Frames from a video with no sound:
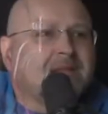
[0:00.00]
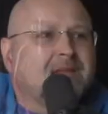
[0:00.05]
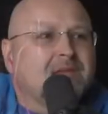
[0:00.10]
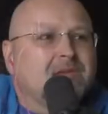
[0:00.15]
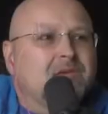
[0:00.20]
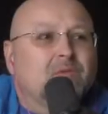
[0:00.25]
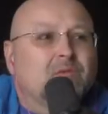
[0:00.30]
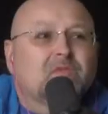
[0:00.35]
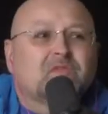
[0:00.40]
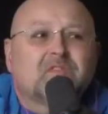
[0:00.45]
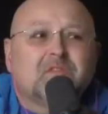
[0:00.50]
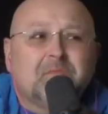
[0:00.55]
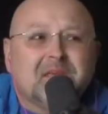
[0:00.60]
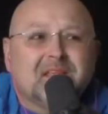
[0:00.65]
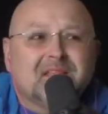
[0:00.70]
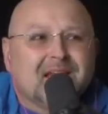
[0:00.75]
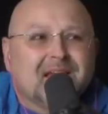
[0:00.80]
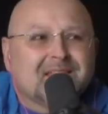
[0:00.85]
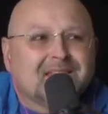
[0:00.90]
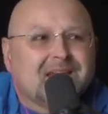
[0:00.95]
it used to be
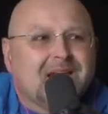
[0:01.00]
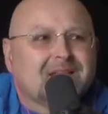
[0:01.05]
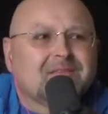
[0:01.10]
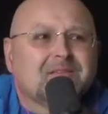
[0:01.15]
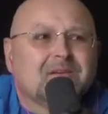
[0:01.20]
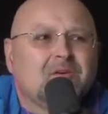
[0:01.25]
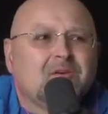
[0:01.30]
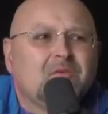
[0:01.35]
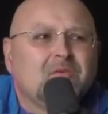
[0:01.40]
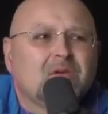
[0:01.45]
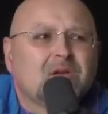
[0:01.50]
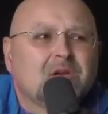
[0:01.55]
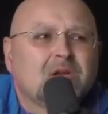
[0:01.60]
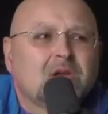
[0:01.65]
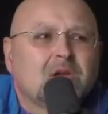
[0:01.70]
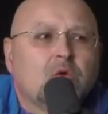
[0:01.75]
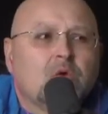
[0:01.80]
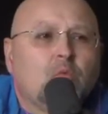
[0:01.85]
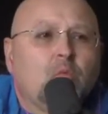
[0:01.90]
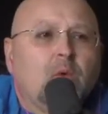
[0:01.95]
like that though?
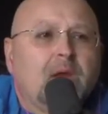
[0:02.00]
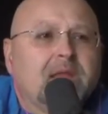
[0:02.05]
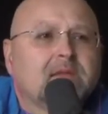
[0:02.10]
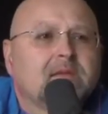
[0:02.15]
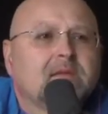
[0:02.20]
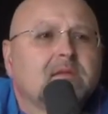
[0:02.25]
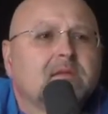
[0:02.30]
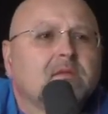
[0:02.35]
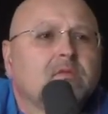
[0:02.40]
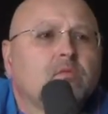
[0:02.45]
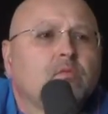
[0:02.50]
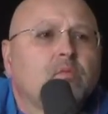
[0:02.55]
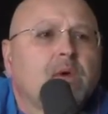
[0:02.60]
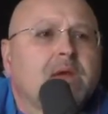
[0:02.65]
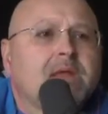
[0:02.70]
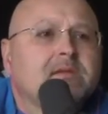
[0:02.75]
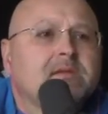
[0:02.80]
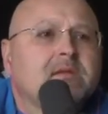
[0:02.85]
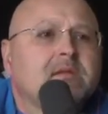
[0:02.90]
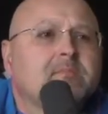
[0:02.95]
No, no, that's what I'm saying.
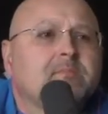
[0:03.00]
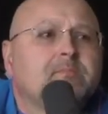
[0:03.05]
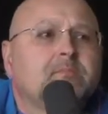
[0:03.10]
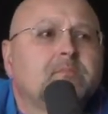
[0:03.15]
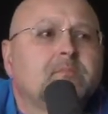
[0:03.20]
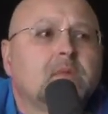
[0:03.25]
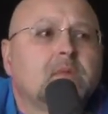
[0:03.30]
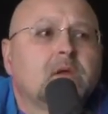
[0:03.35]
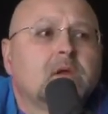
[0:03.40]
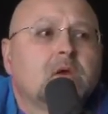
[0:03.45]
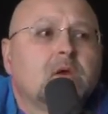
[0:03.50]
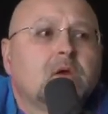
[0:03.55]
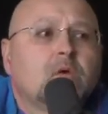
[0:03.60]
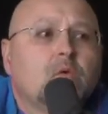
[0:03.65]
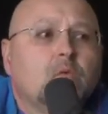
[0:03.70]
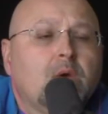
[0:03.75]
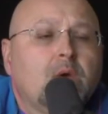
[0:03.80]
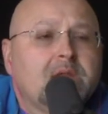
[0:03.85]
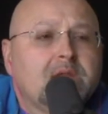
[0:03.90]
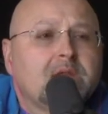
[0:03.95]
These did, calls. It,
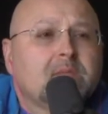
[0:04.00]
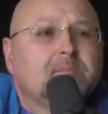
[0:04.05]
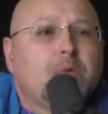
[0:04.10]
when did